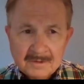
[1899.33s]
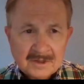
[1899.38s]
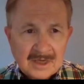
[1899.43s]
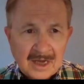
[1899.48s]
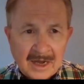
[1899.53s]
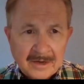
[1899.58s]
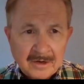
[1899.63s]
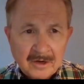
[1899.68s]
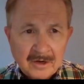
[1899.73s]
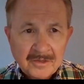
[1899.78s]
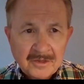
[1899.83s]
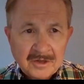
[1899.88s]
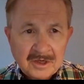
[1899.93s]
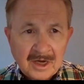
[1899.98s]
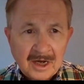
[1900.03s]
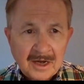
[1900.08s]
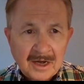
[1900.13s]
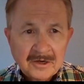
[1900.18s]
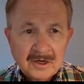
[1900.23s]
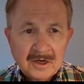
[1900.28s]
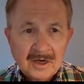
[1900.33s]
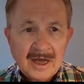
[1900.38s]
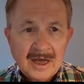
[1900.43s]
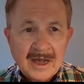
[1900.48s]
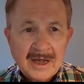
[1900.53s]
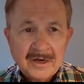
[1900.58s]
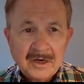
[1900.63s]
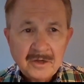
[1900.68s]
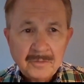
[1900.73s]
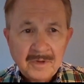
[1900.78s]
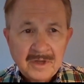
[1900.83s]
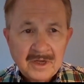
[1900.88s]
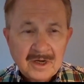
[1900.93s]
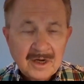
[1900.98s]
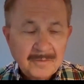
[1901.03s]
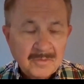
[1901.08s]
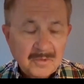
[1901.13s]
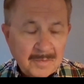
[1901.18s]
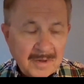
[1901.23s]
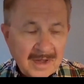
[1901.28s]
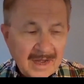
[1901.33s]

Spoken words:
sign on the dotted line and become the